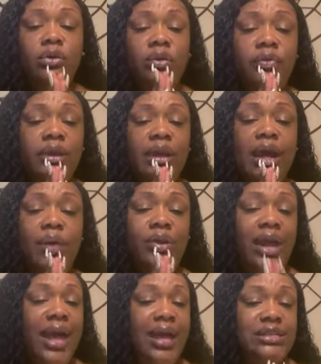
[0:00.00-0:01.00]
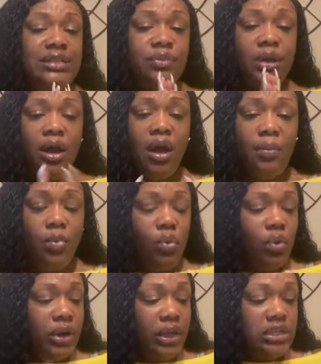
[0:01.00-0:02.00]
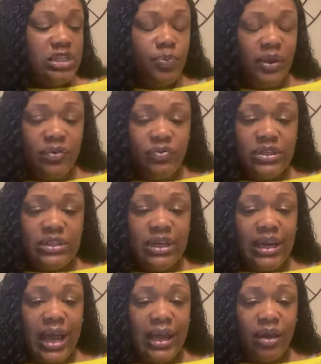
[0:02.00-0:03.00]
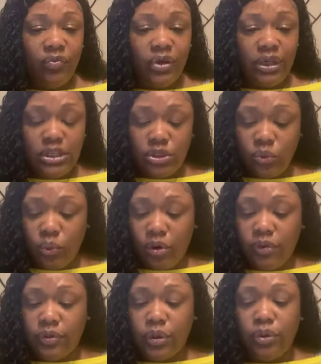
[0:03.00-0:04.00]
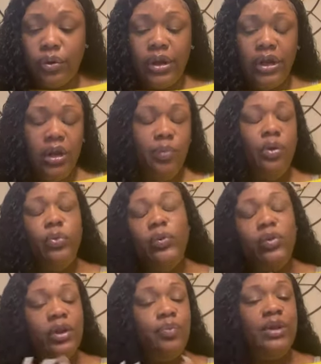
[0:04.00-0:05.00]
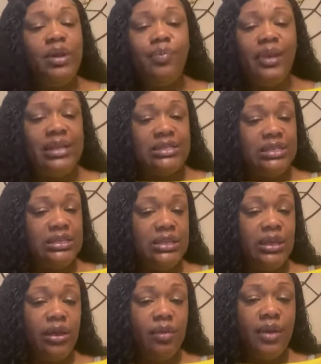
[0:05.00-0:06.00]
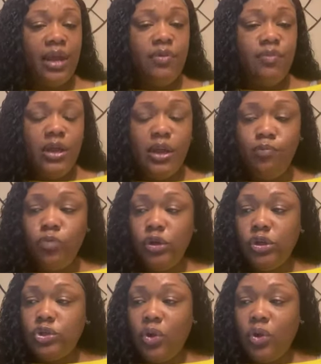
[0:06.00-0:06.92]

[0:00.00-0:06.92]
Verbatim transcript: Glory to God when I asked him to come on and speak for tonight and release the word of the Lord. But we want to be a blessing to him. Amen.